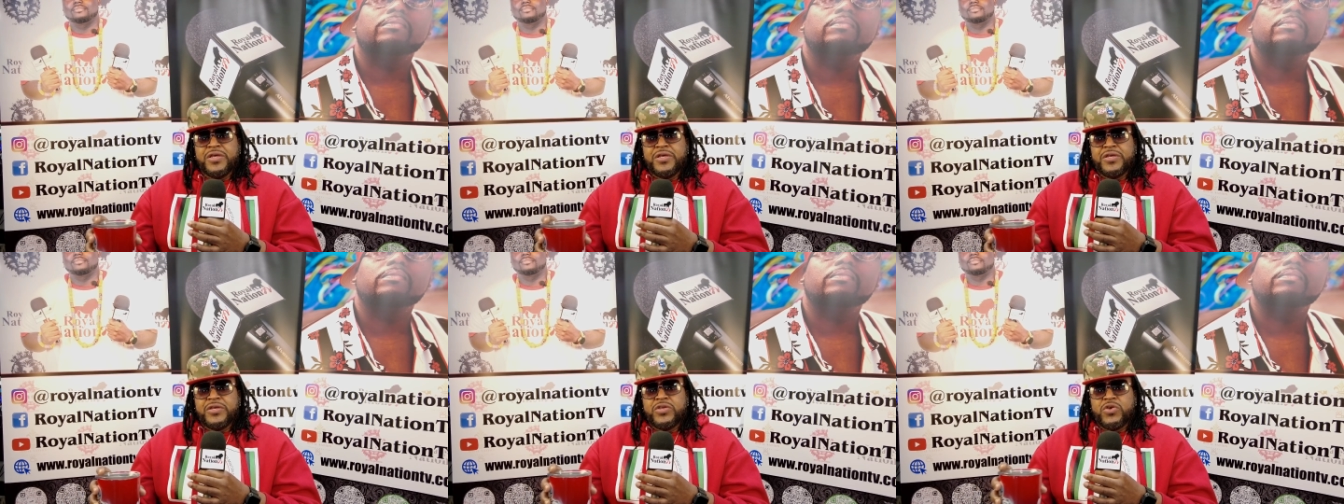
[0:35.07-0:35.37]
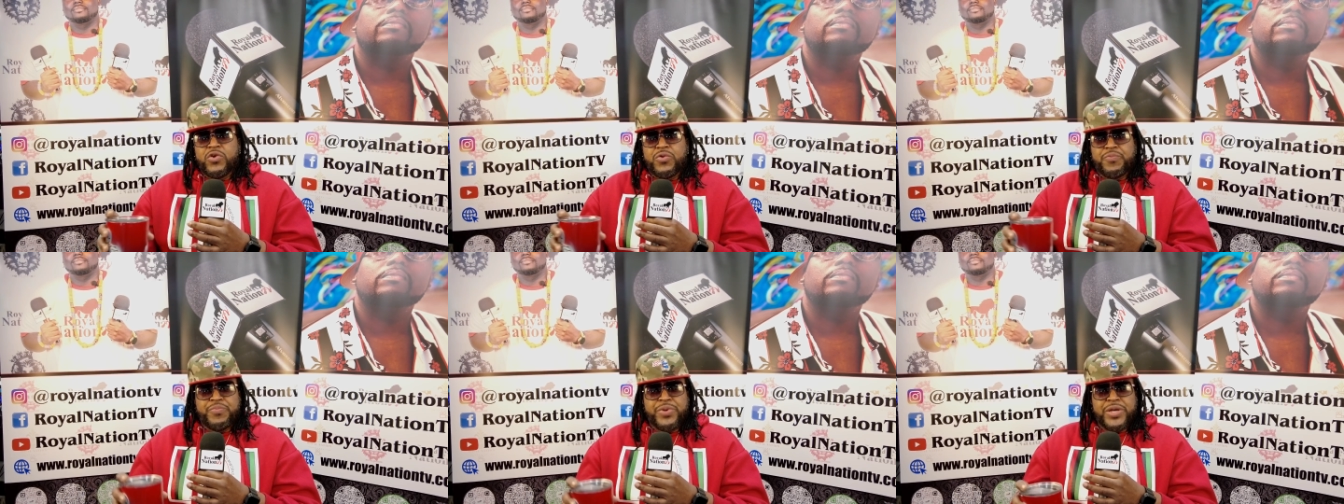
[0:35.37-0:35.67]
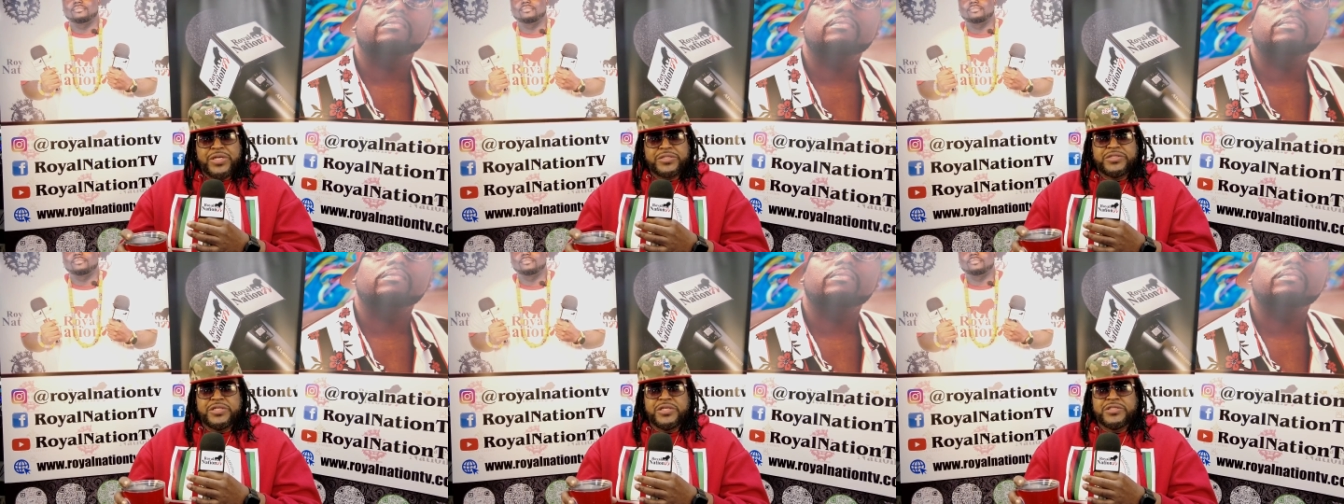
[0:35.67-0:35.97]
your
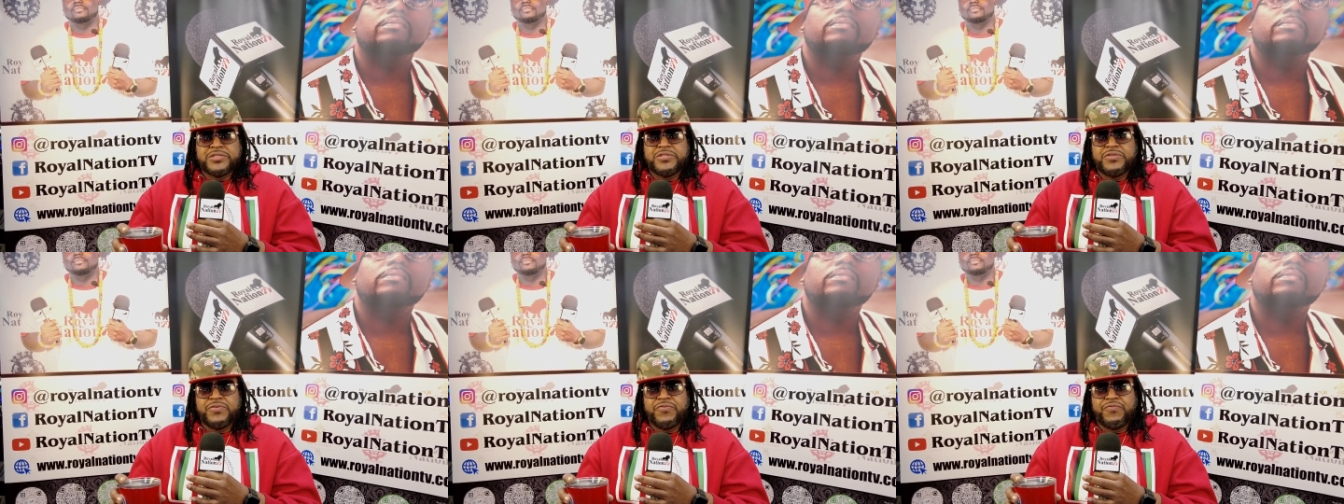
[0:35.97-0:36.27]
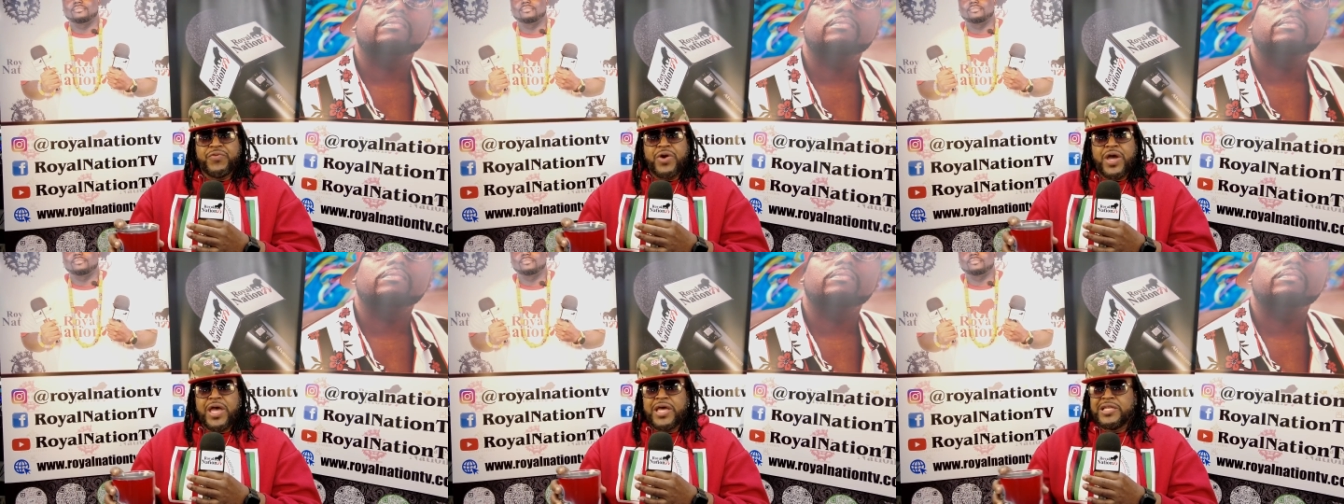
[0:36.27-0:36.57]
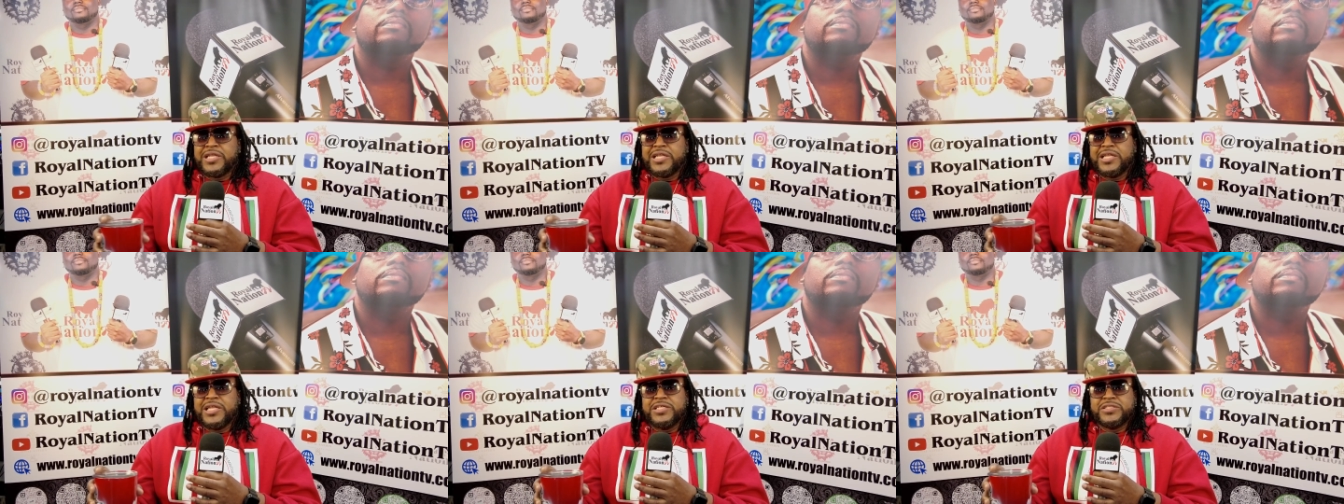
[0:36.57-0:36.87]
business for at
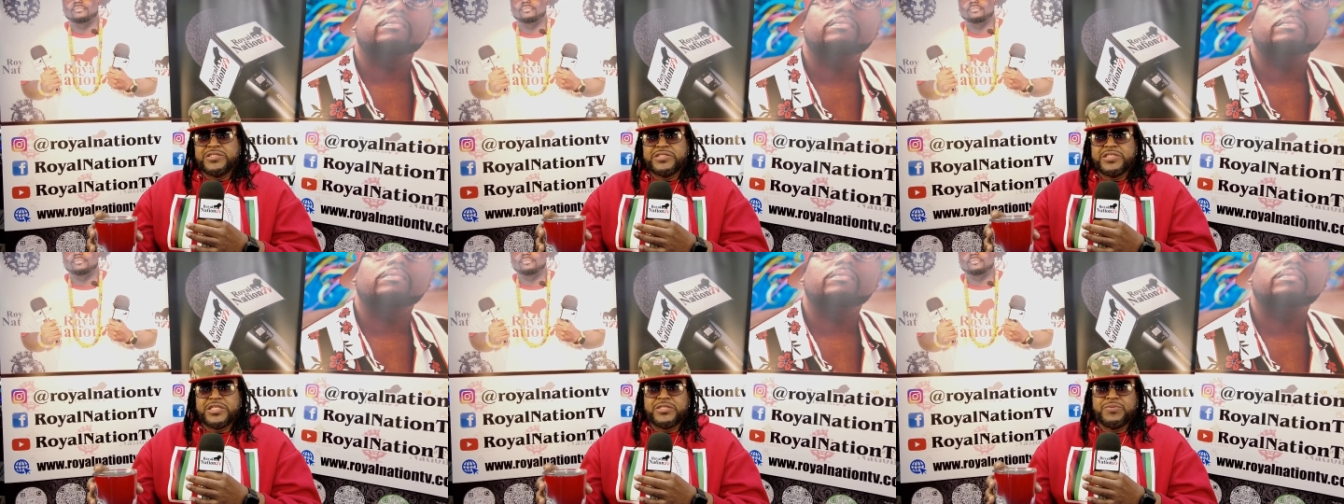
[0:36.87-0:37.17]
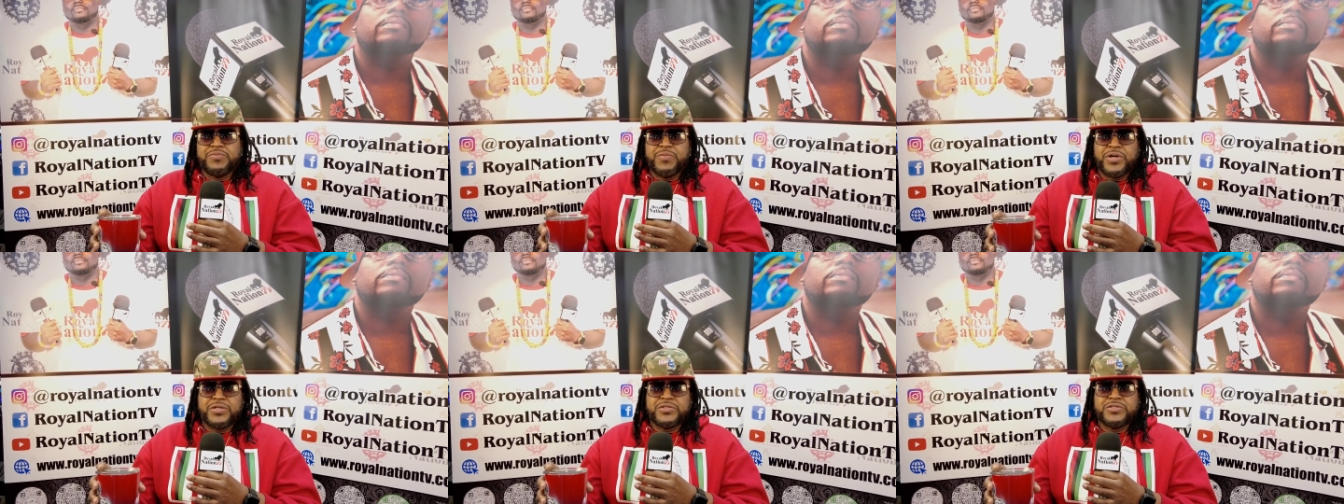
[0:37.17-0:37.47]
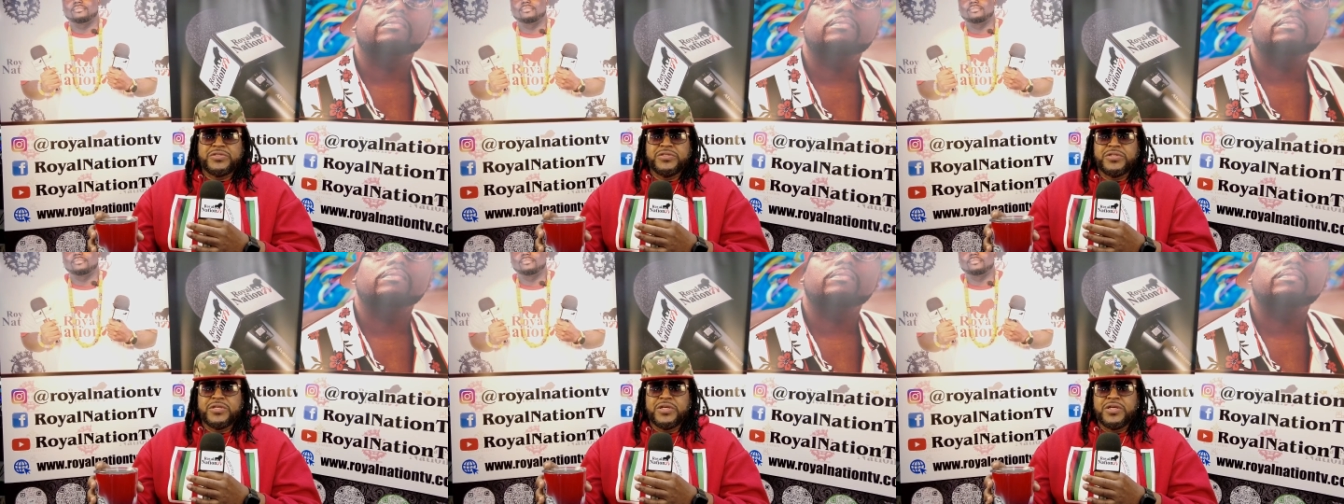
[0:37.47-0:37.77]
least six
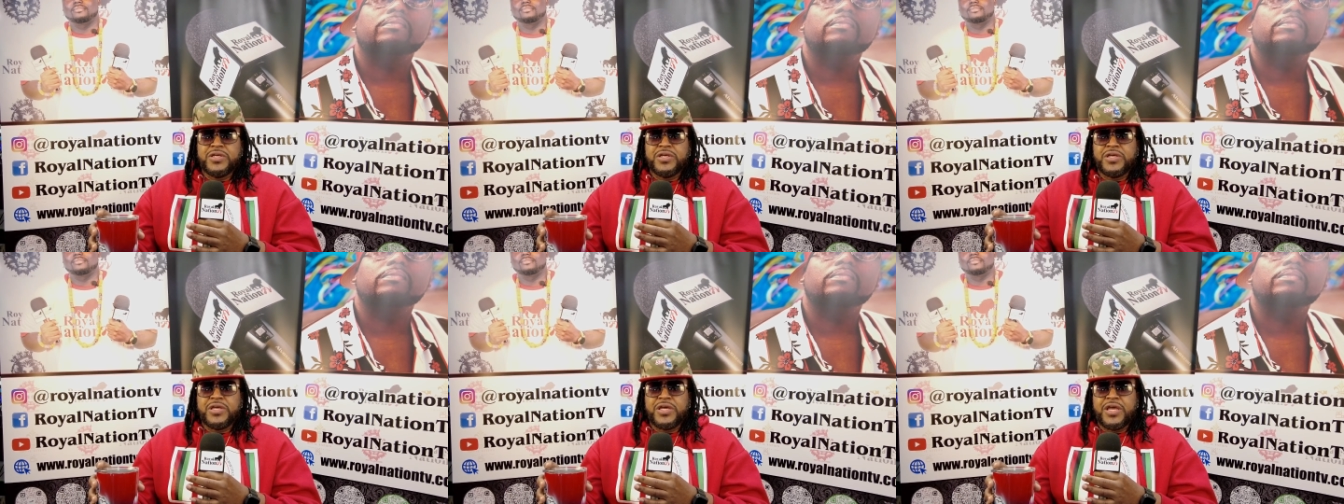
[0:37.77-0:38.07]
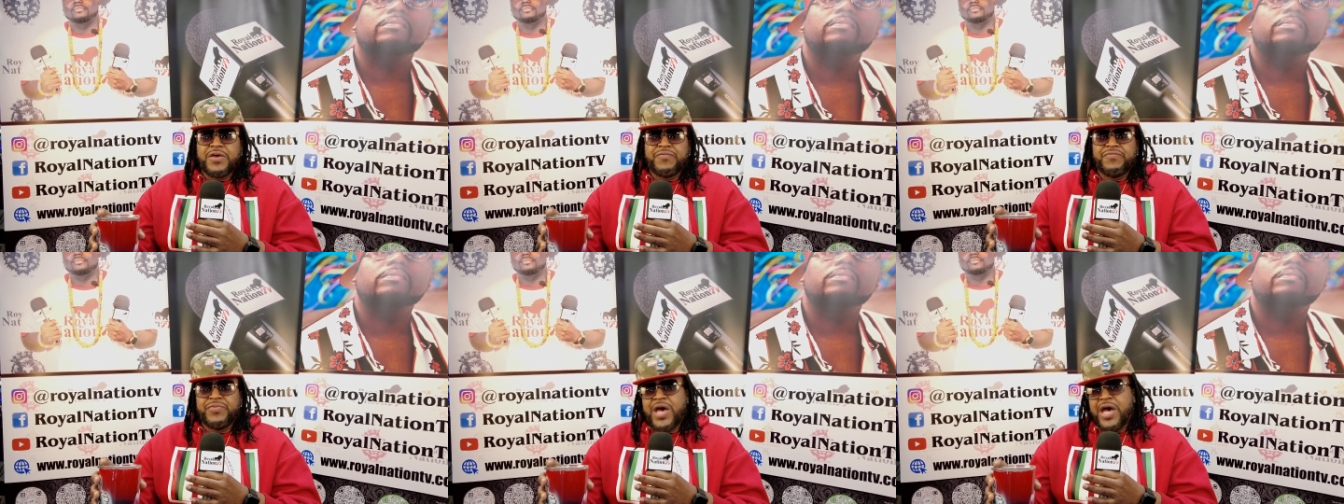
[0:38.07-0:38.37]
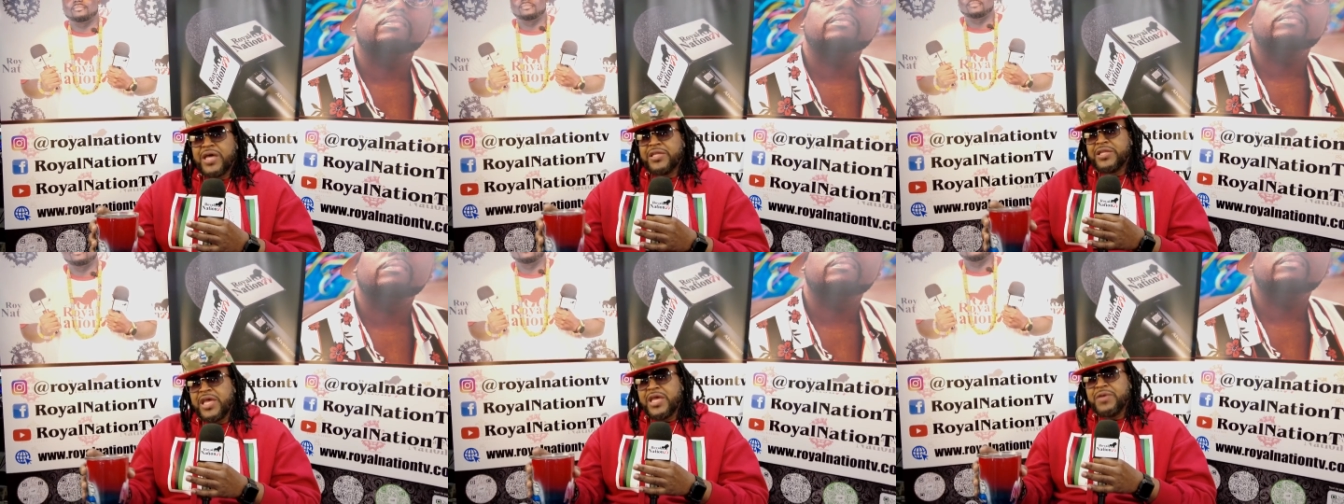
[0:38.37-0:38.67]
months if
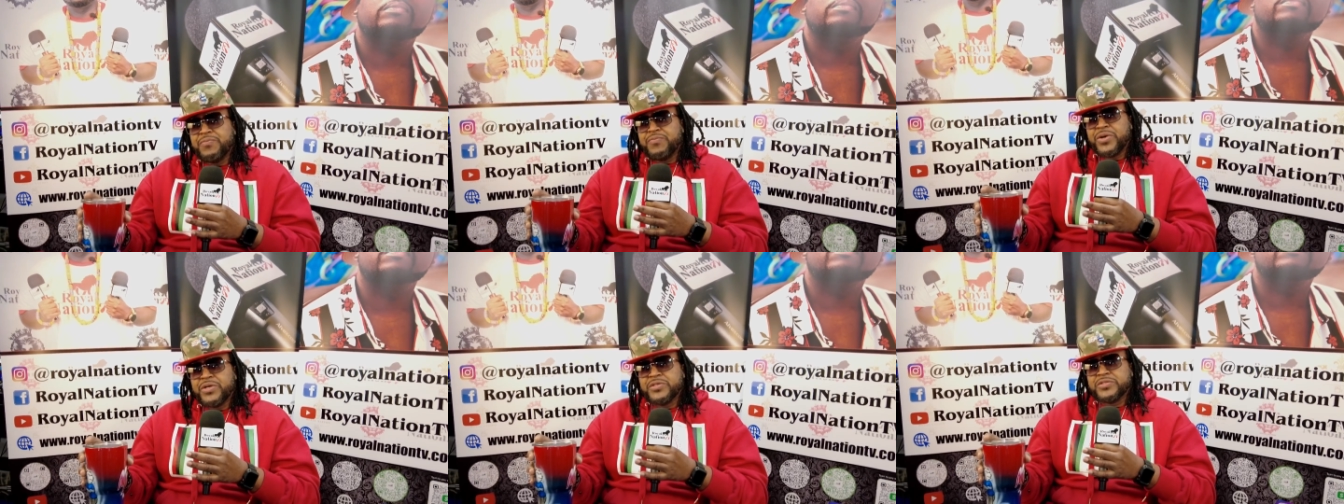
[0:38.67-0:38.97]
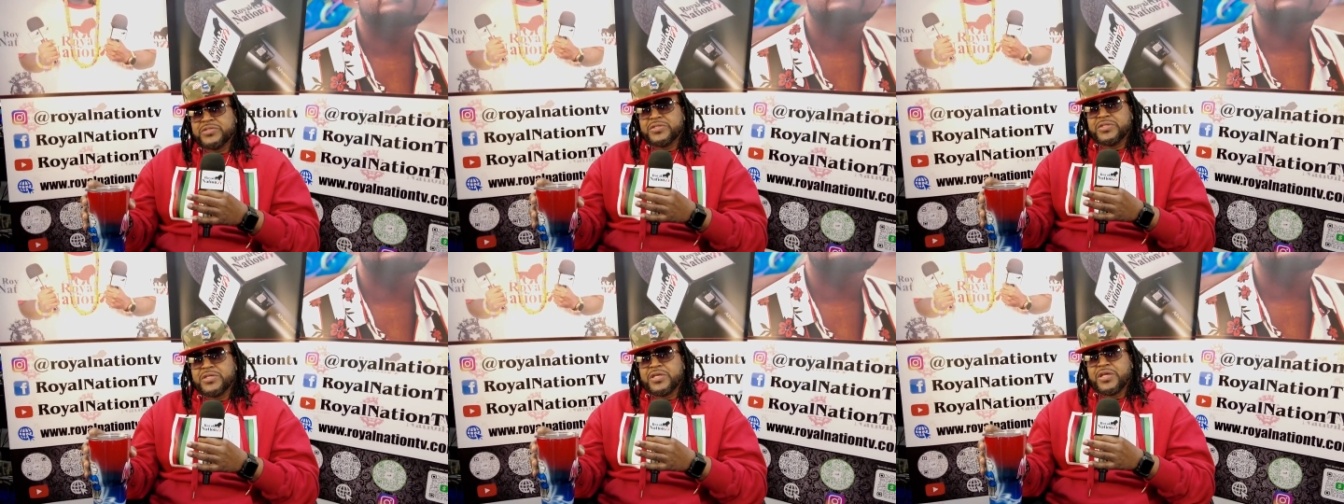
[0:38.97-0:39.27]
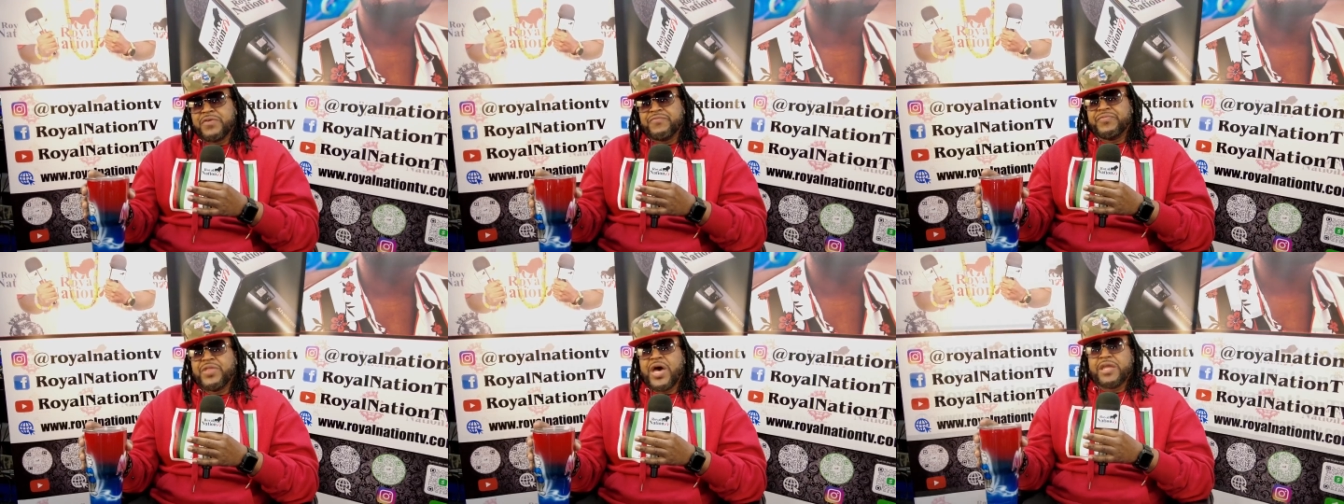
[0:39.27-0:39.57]
not eight months,
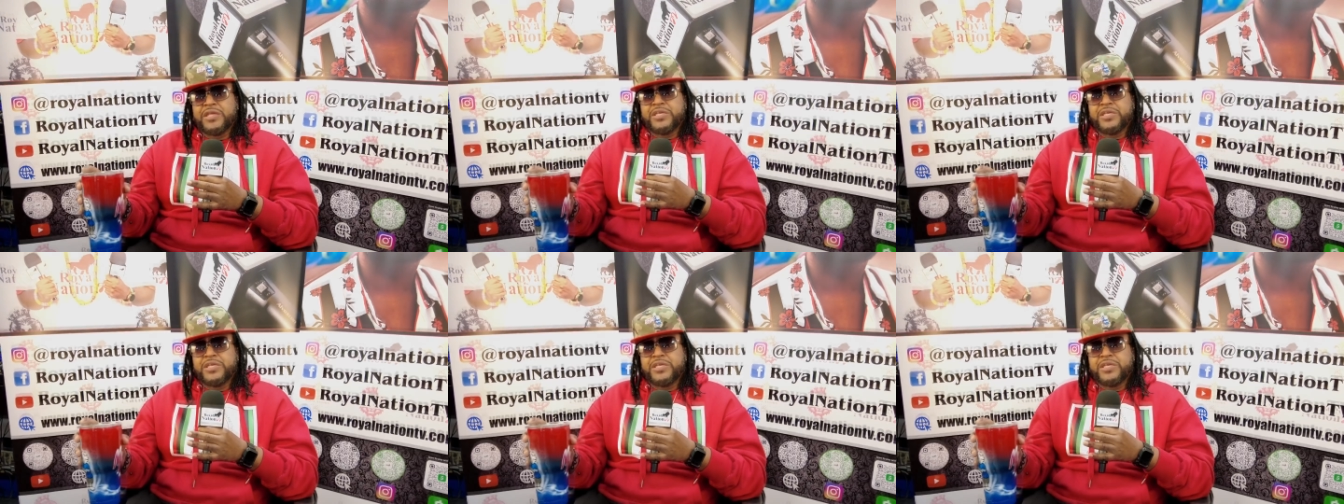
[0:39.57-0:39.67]
if not a